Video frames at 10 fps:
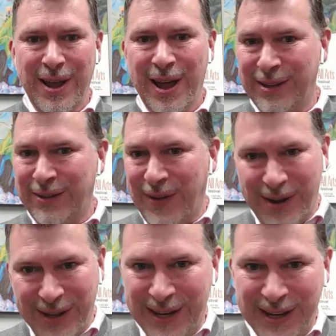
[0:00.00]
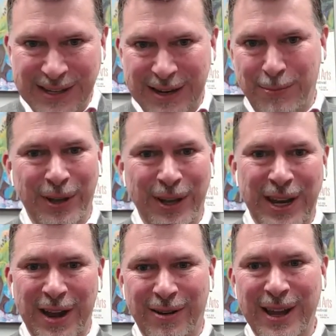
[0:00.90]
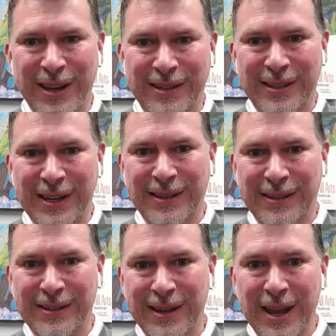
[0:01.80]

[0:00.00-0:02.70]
It's fairly easy to pull in airline seats.